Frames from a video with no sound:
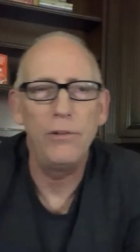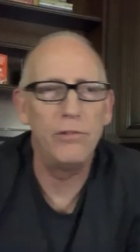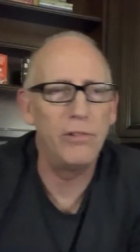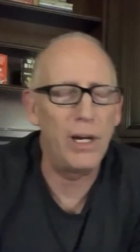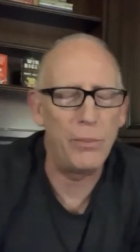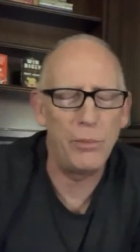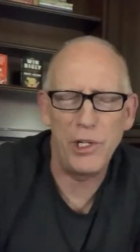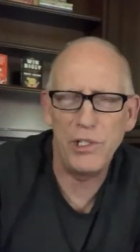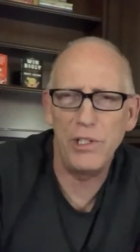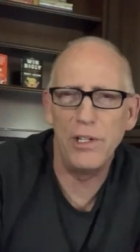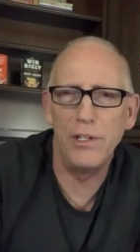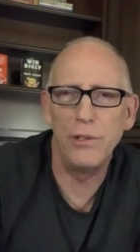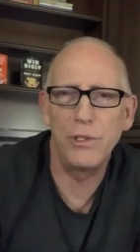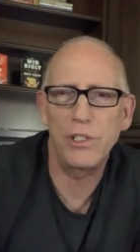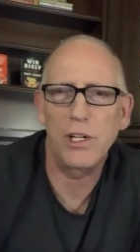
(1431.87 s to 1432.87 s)
vibration
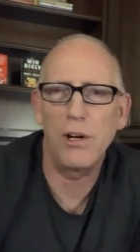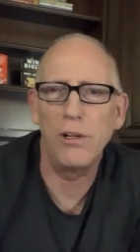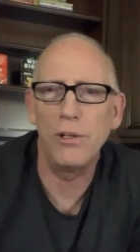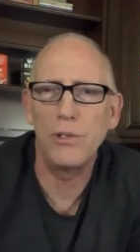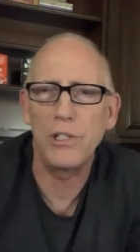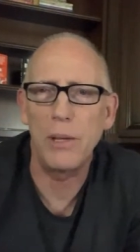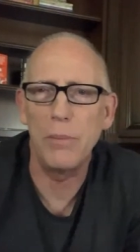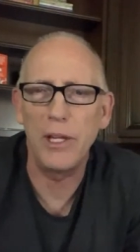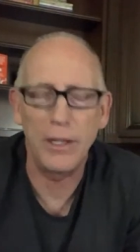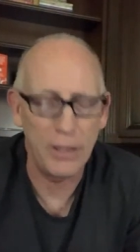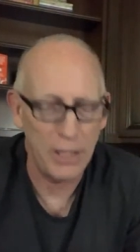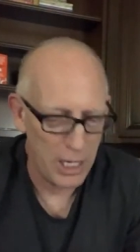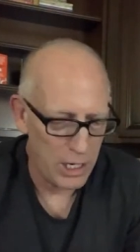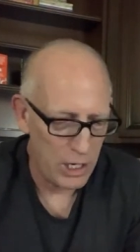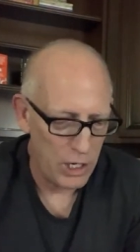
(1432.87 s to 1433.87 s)
in your skull or something.
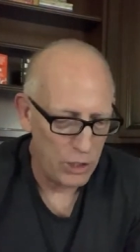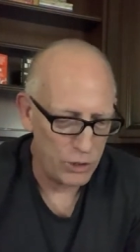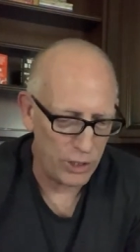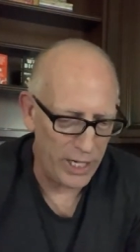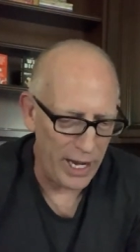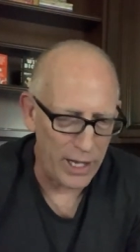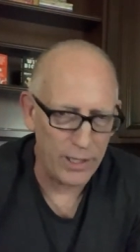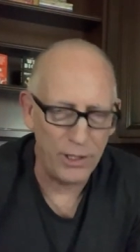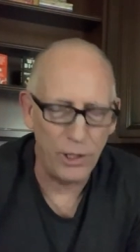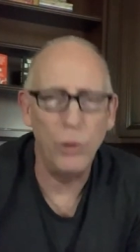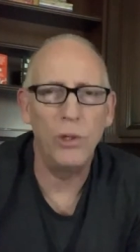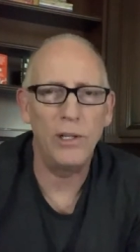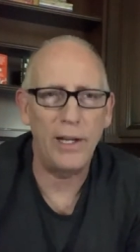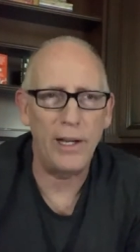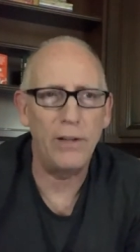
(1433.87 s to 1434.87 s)
So yeah, you
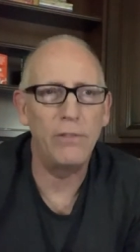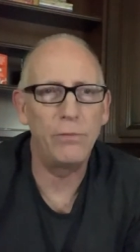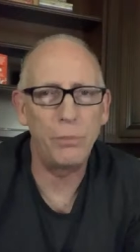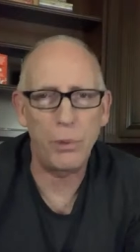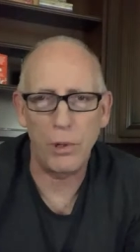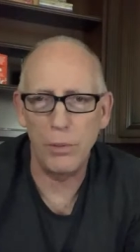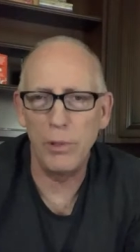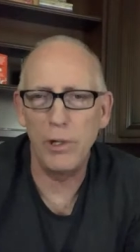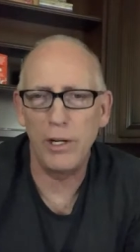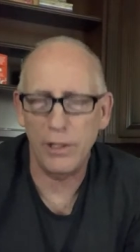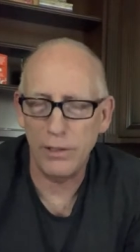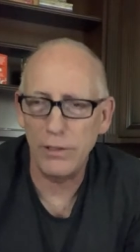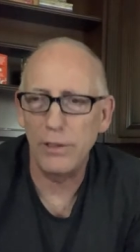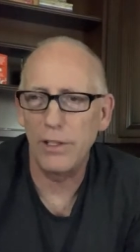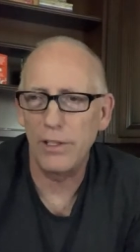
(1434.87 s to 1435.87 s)
will have
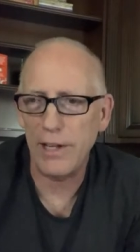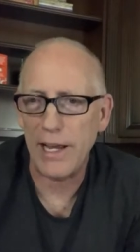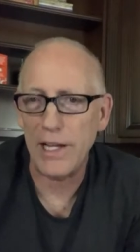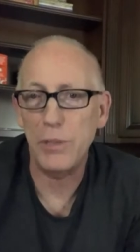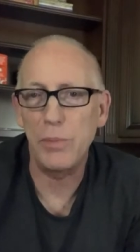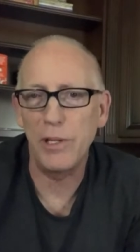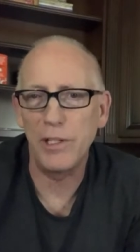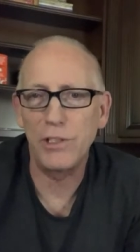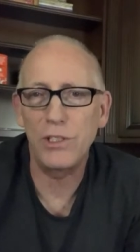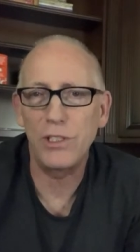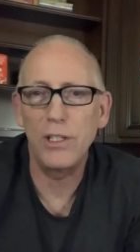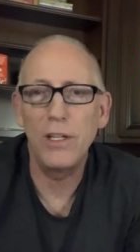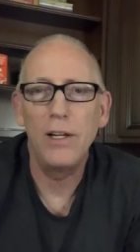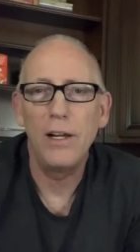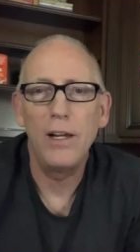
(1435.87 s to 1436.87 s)
permanent
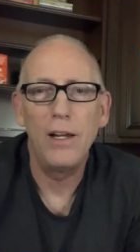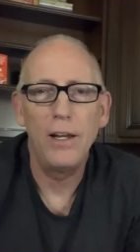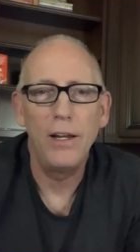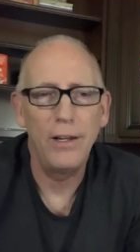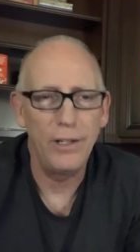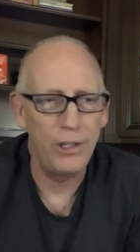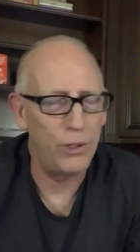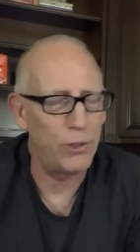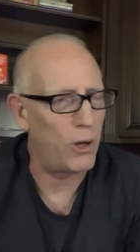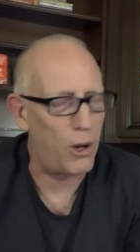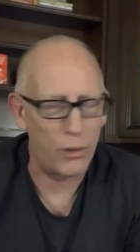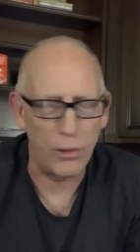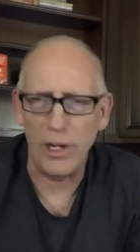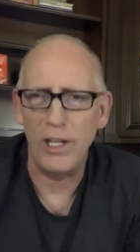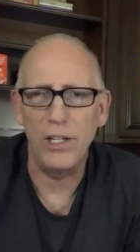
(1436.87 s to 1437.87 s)
attachments you're
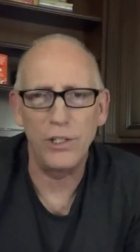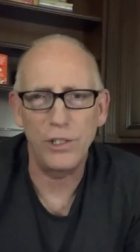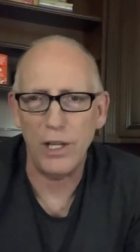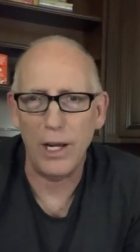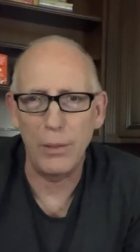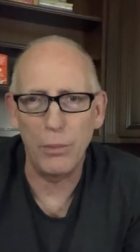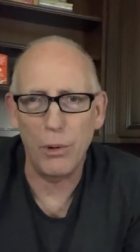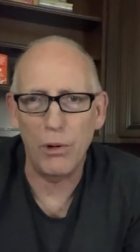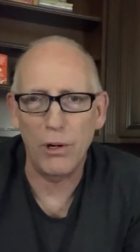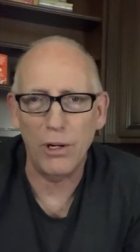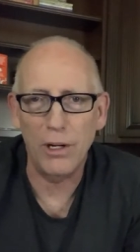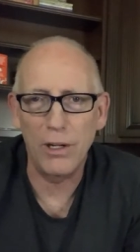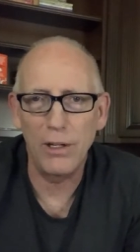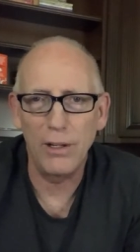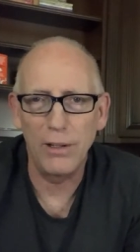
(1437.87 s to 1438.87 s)
already a
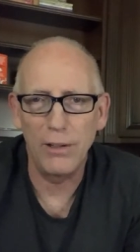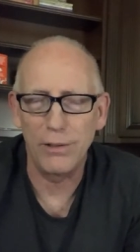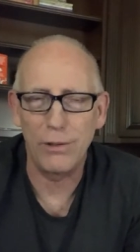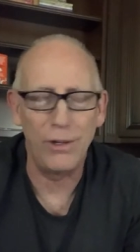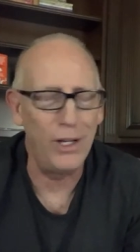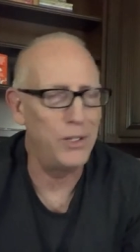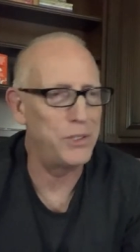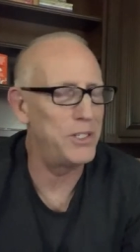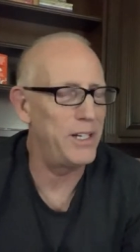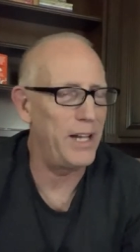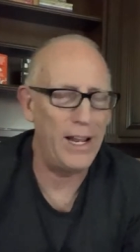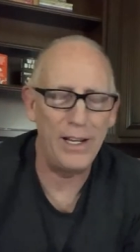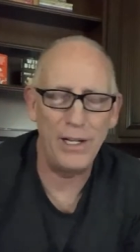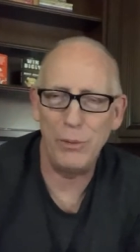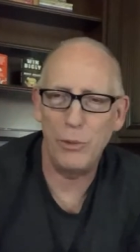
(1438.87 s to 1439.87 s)
cyborg. There isn't any